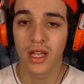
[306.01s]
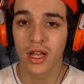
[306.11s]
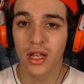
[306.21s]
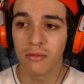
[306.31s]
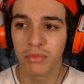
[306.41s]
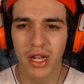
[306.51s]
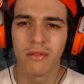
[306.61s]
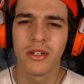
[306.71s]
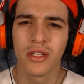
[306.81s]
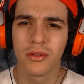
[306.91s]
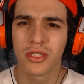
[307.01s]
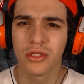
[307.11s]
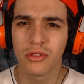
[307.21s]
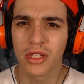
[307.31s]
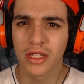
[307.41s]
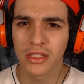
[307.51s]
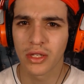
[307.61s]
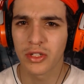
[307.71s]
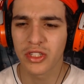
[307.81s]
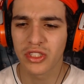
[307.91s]
But I want to know what you think,
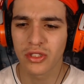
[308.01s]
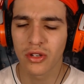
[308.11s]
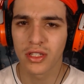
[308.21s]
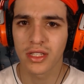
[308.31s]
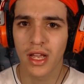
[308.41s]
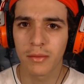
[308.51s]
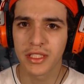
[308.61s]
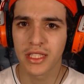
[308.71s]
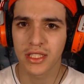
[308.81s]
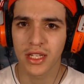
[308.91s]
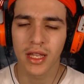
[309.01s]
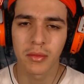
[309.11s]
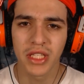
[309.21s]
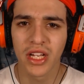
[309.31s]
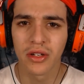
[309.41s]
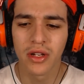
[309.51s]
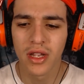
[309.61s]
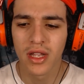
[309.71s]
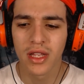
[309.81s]
so I need you to go into the comment section down below